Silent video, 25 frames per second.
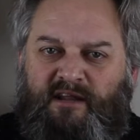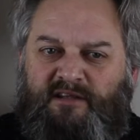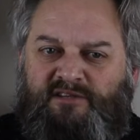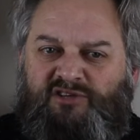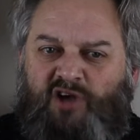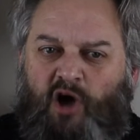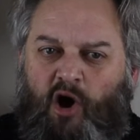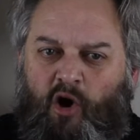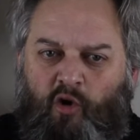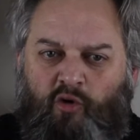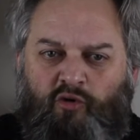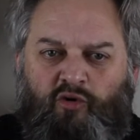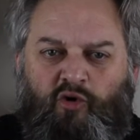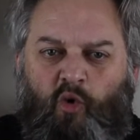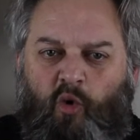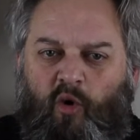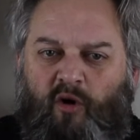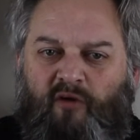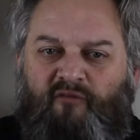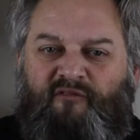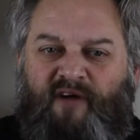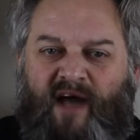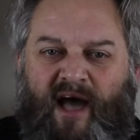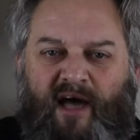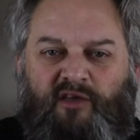its own
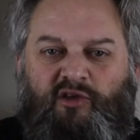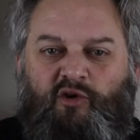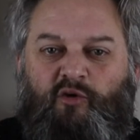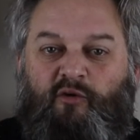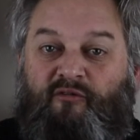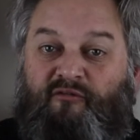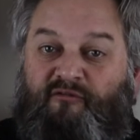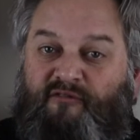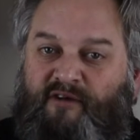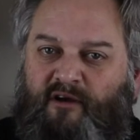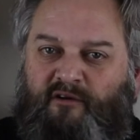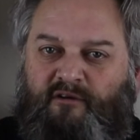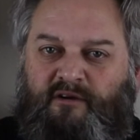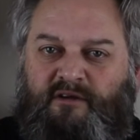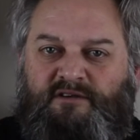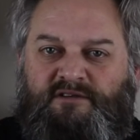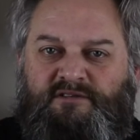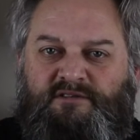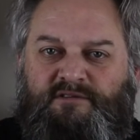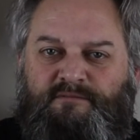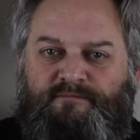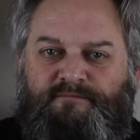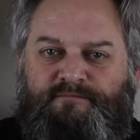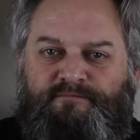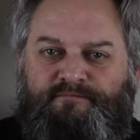core value of
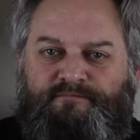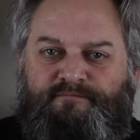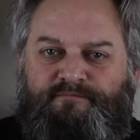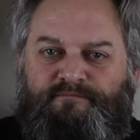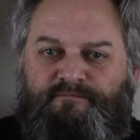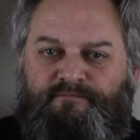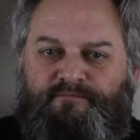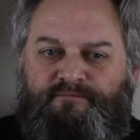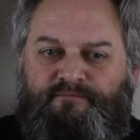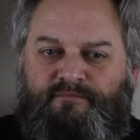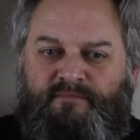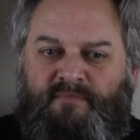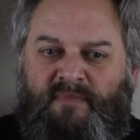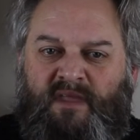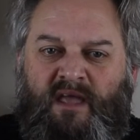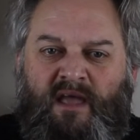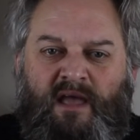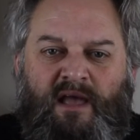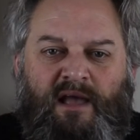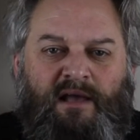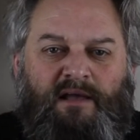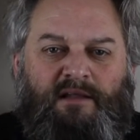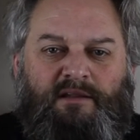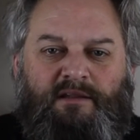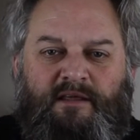fairness.
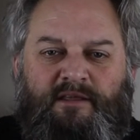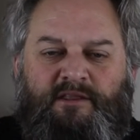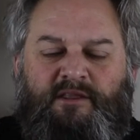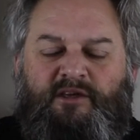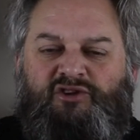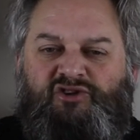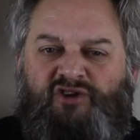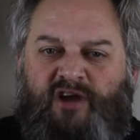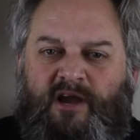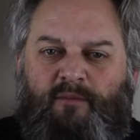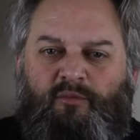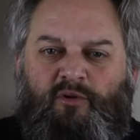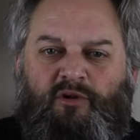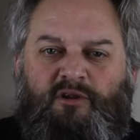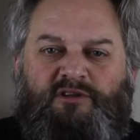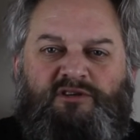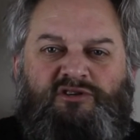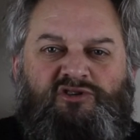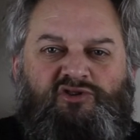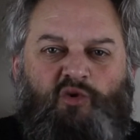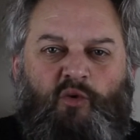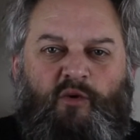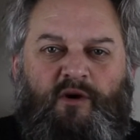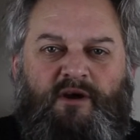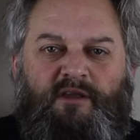Lindy Chamberlain's
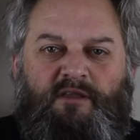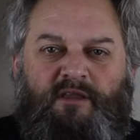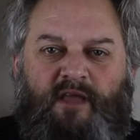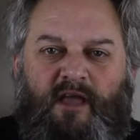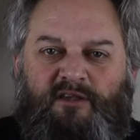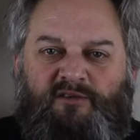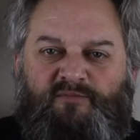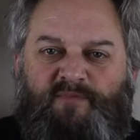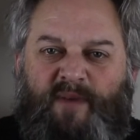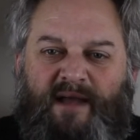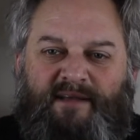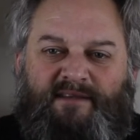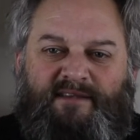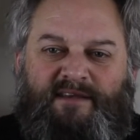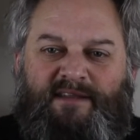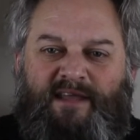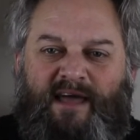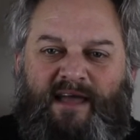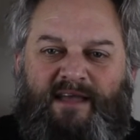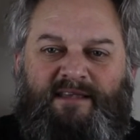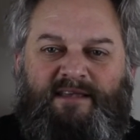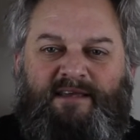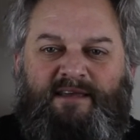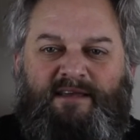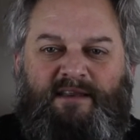story dates back to
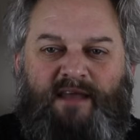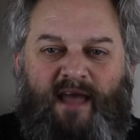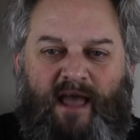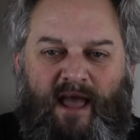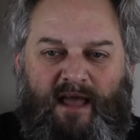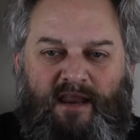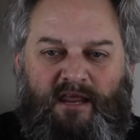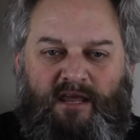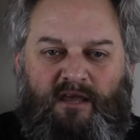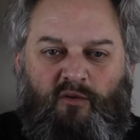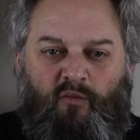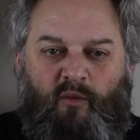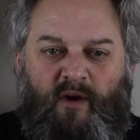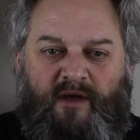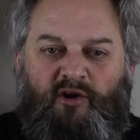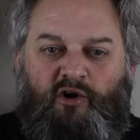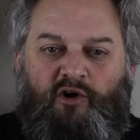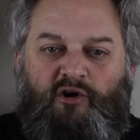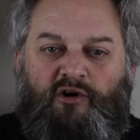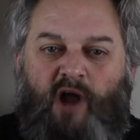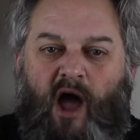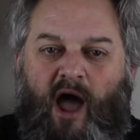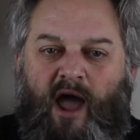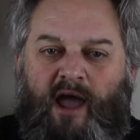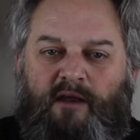1980, when
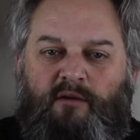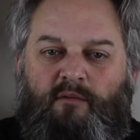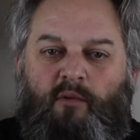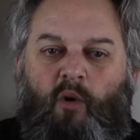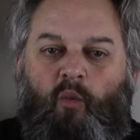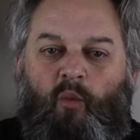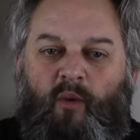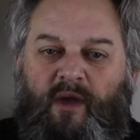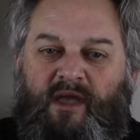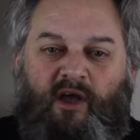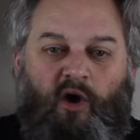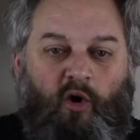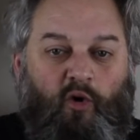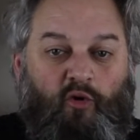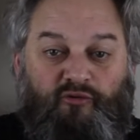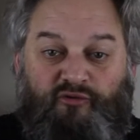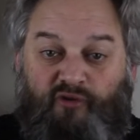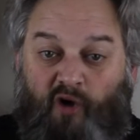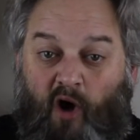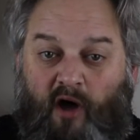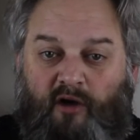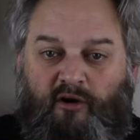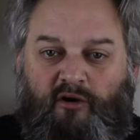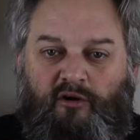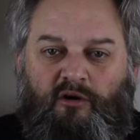her nine-week-old
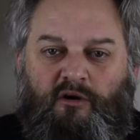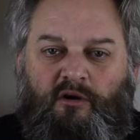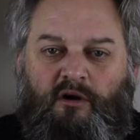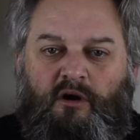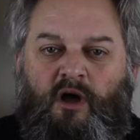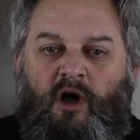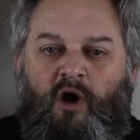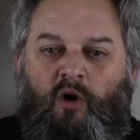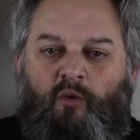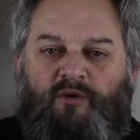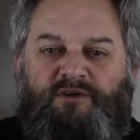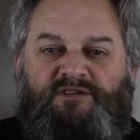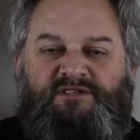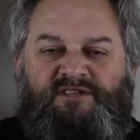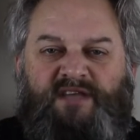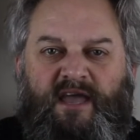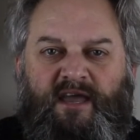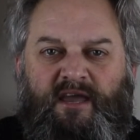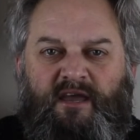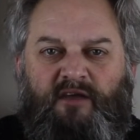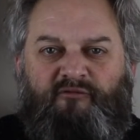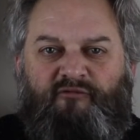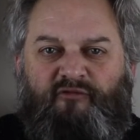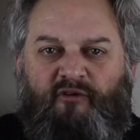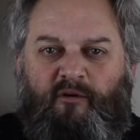daughter was
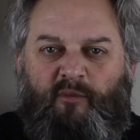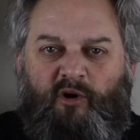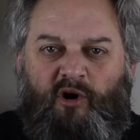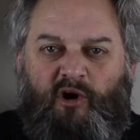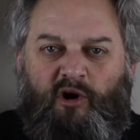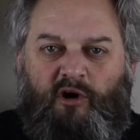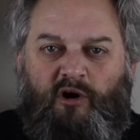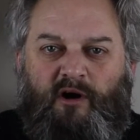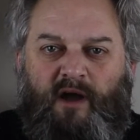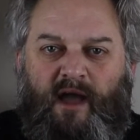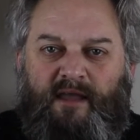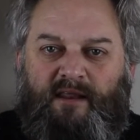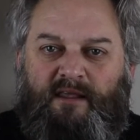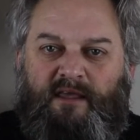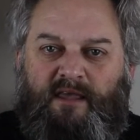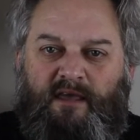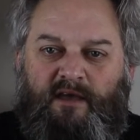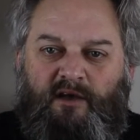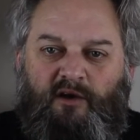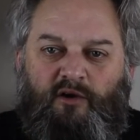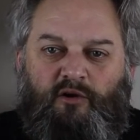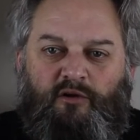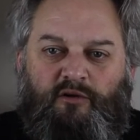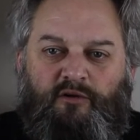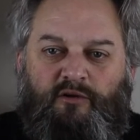taken from her and
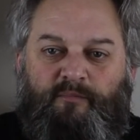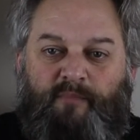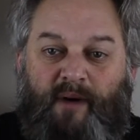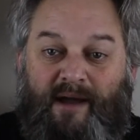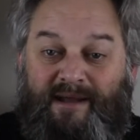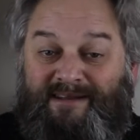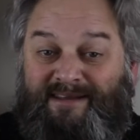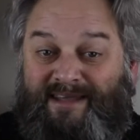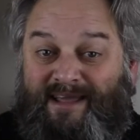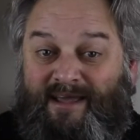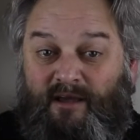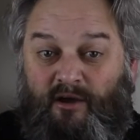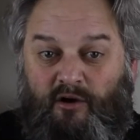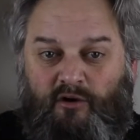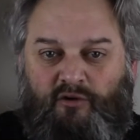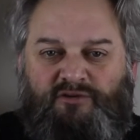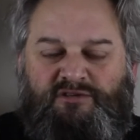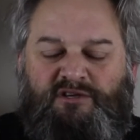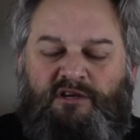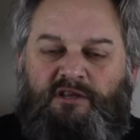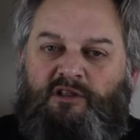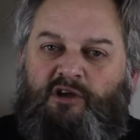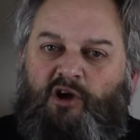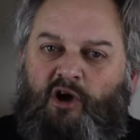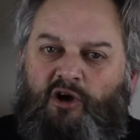killed by dingoes
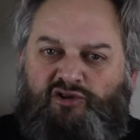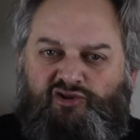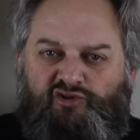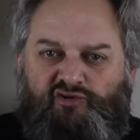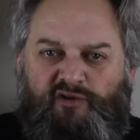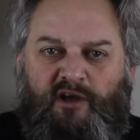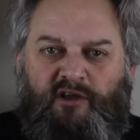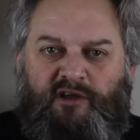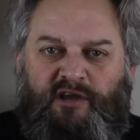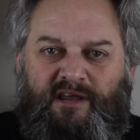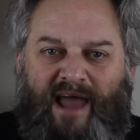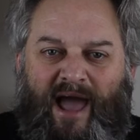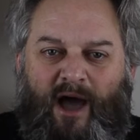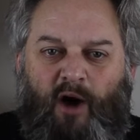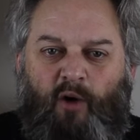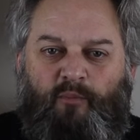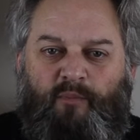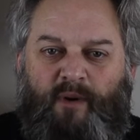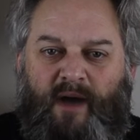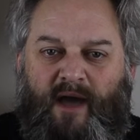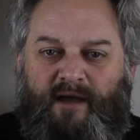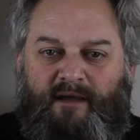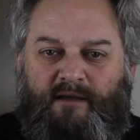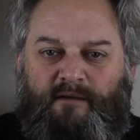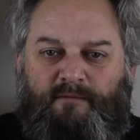in the Australian
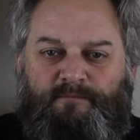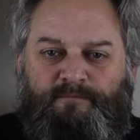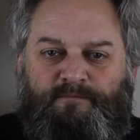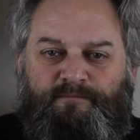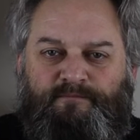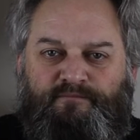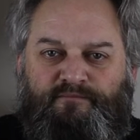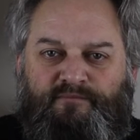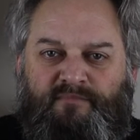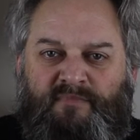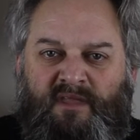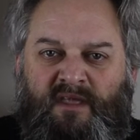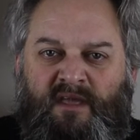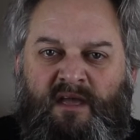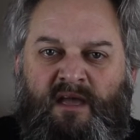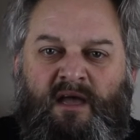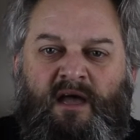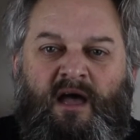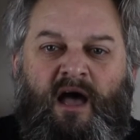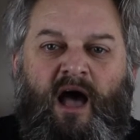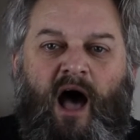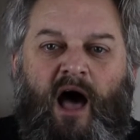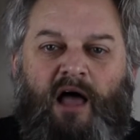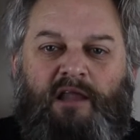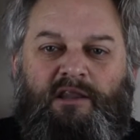outback.
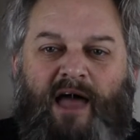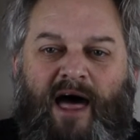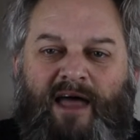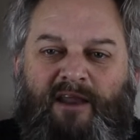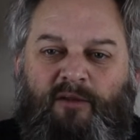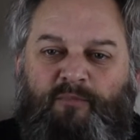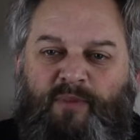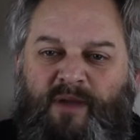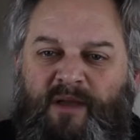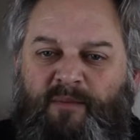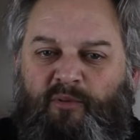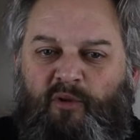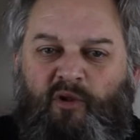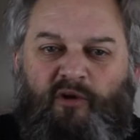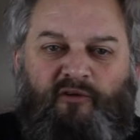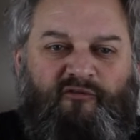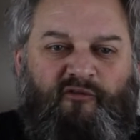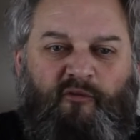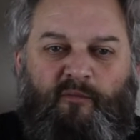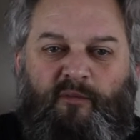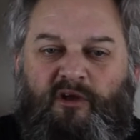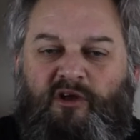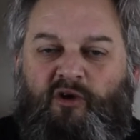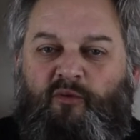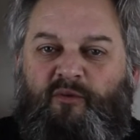A lot of people are
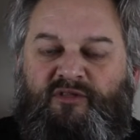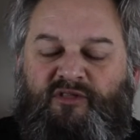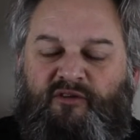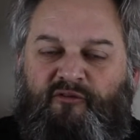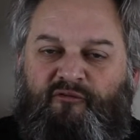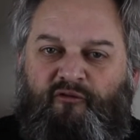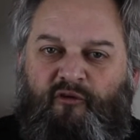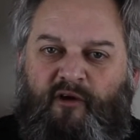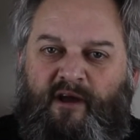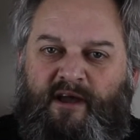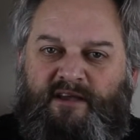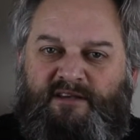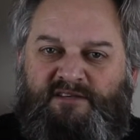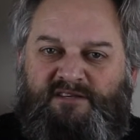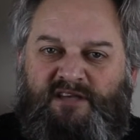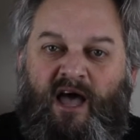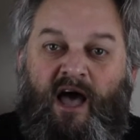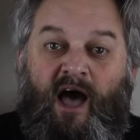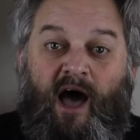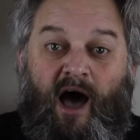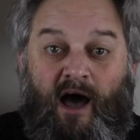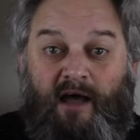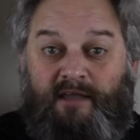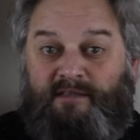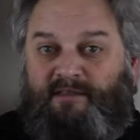familiar with the phrase,
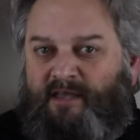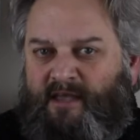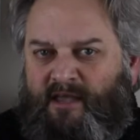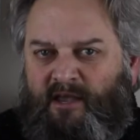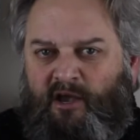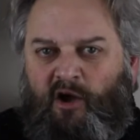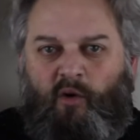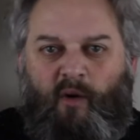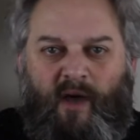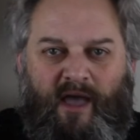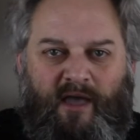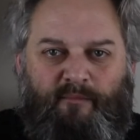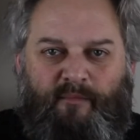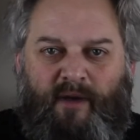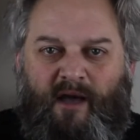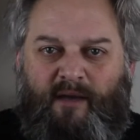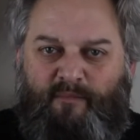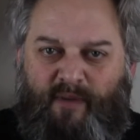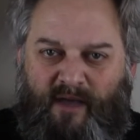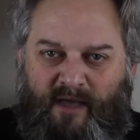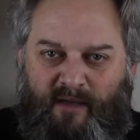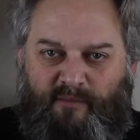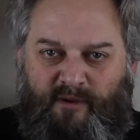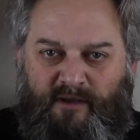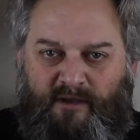a dingo ate my
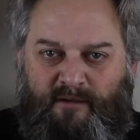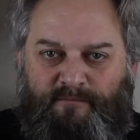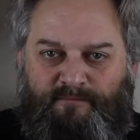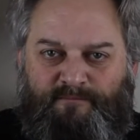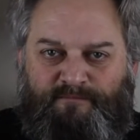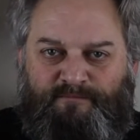baby.